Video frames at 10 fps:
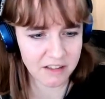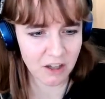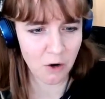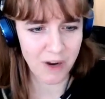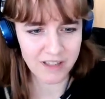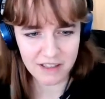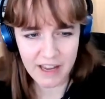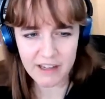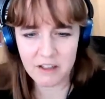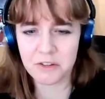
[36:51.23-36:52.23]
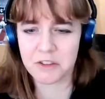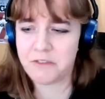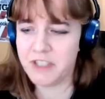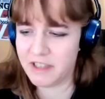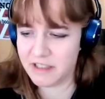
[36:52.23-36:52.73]
So where does
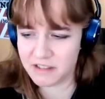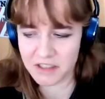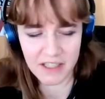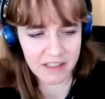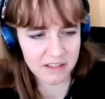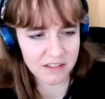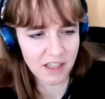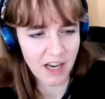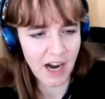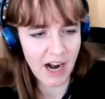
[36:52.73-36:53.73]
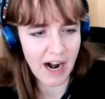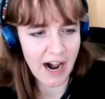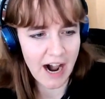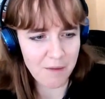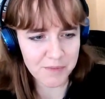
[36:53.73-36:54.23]
Engels fit into this?
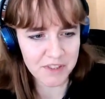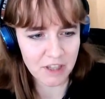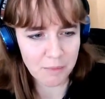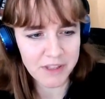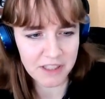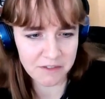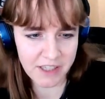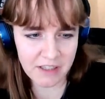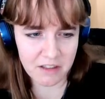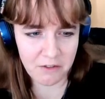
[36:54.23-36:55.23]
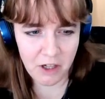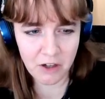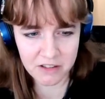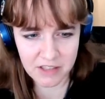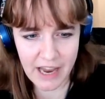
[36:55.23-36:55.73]
Some of these thinkers have
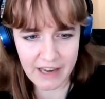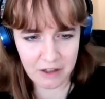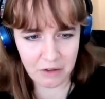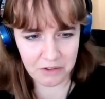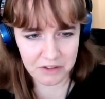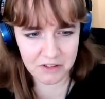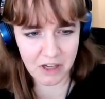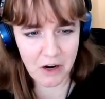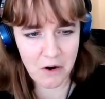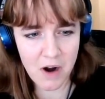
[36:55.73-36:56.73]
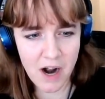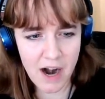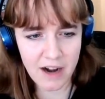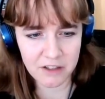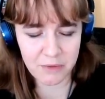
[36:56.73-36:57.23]
looked to Engels. So
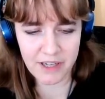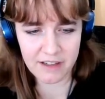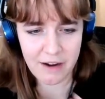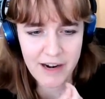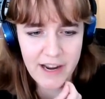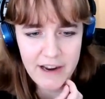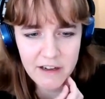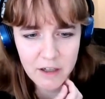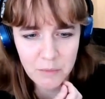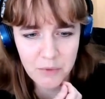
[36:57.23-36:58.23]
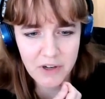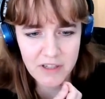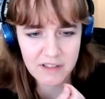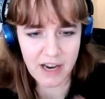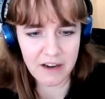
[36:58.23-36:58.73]
Swingerdow and Haynen
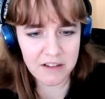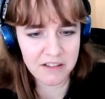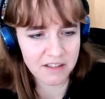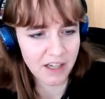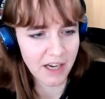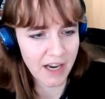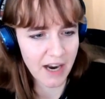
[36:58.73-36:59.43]
point out